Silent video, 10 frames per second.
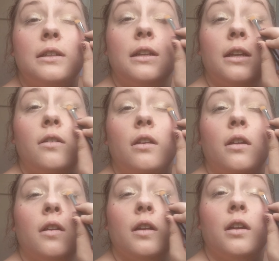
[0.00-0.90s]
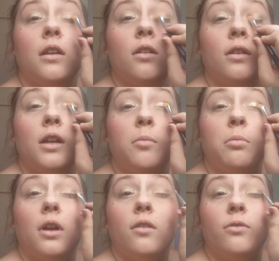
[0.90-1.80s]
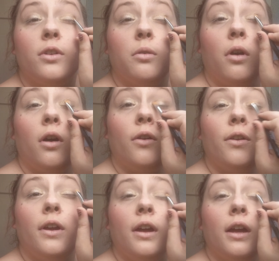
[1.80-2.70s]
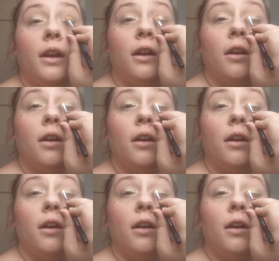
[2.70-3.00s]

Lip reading: it in. It'll keep it on for you all day.